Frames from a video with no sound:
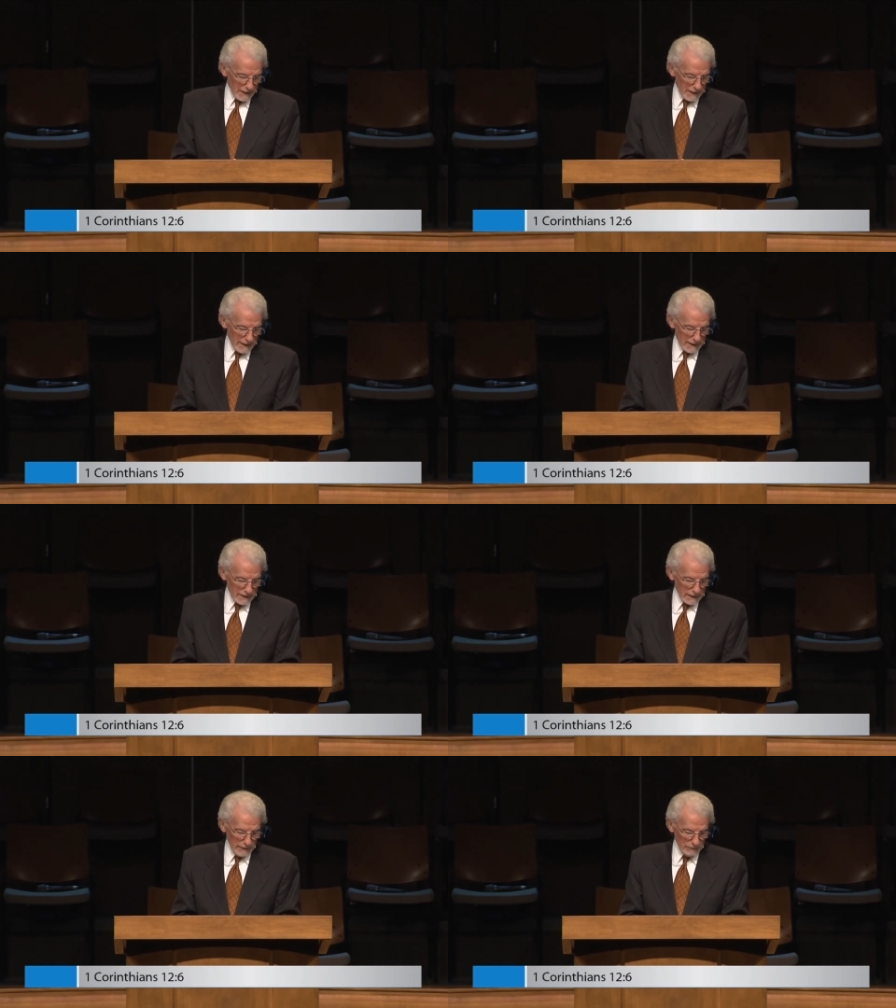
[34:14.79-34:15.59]

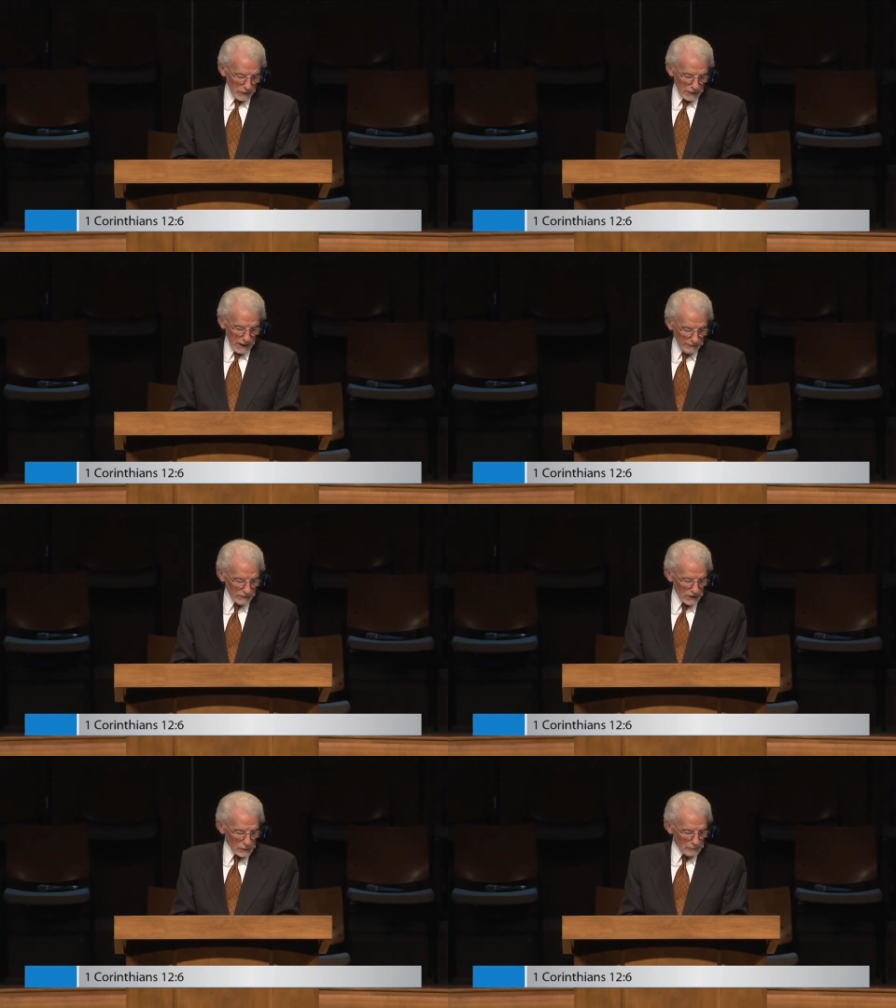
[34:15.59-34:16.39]
Uh, if your
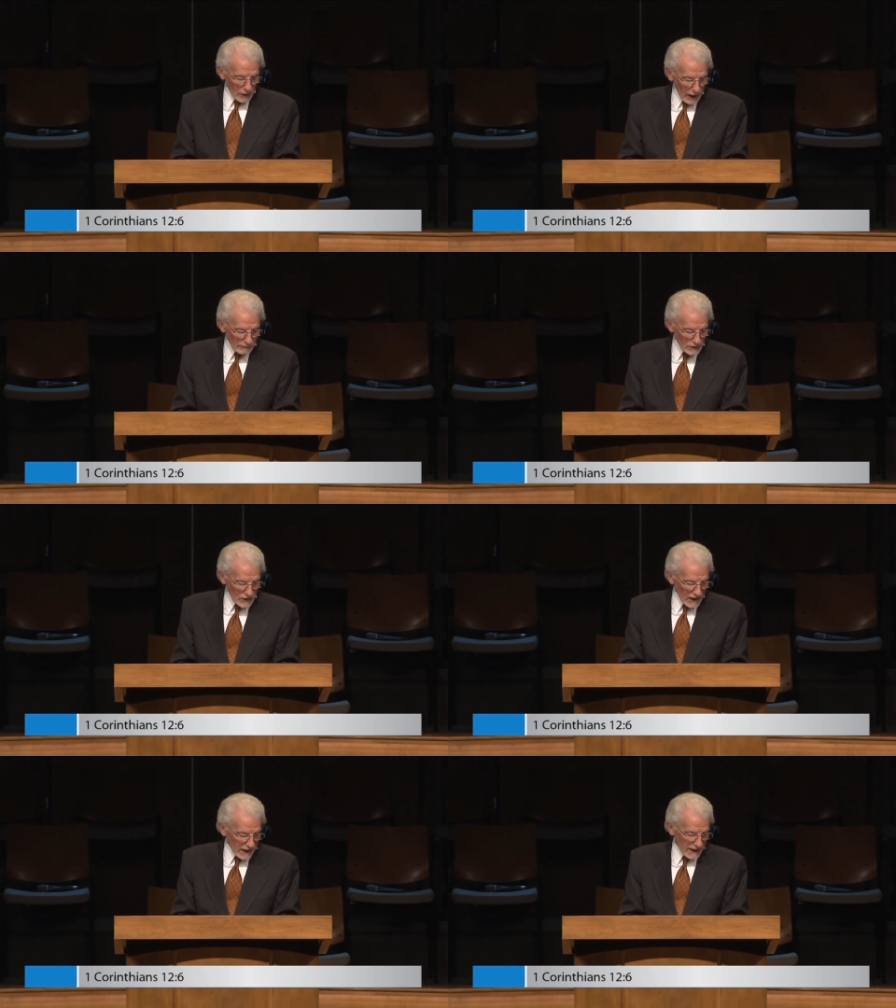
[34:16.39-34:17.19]
gift is
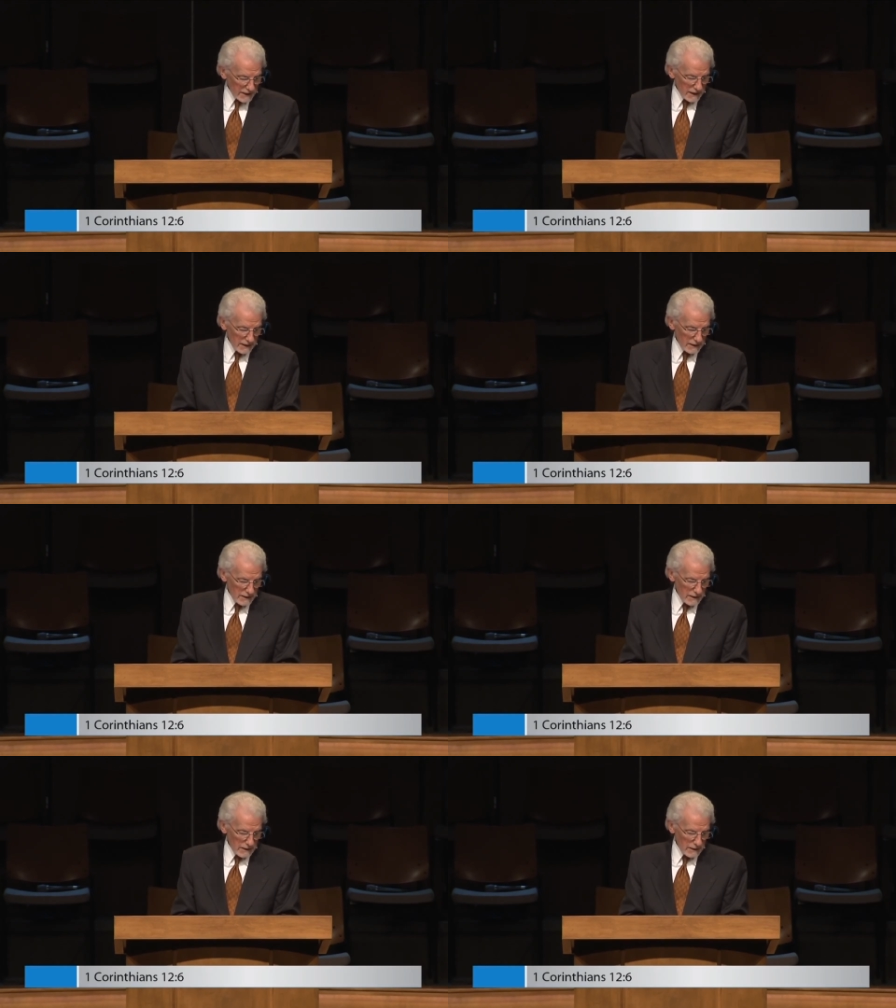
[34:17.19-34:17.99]
prophesying,
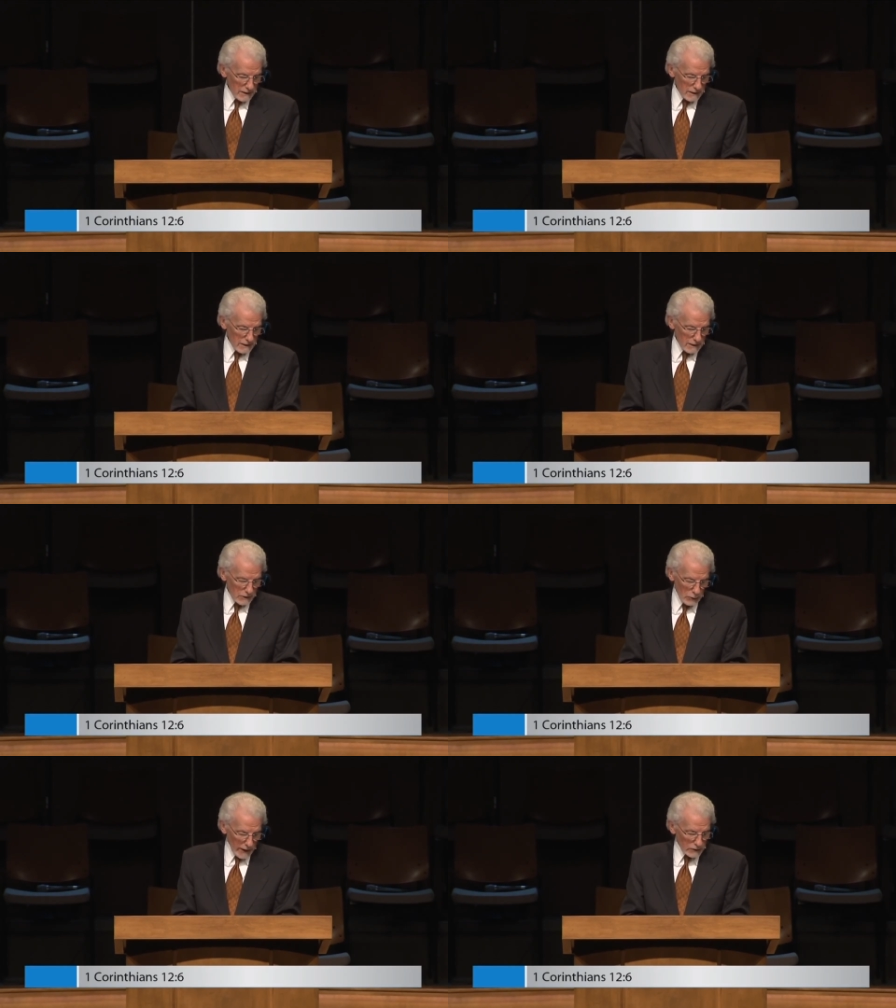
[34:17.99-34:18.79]

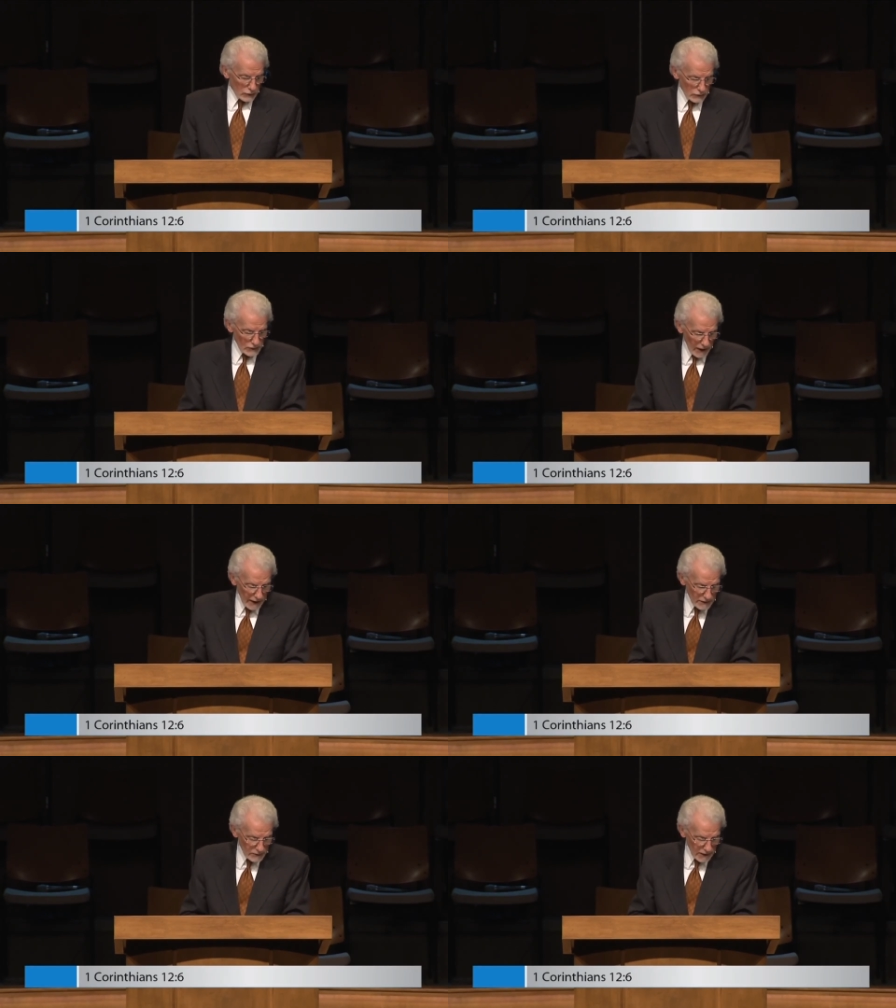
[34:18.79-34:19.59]
you
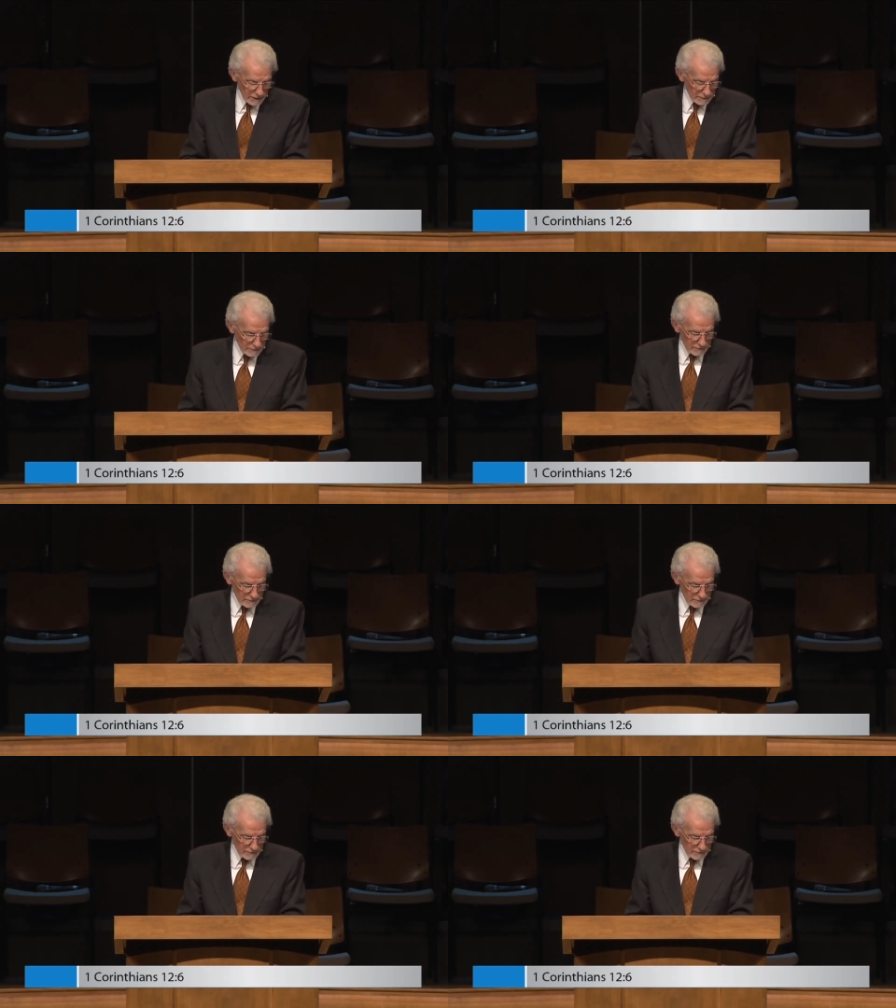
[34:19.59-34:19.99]
exercise it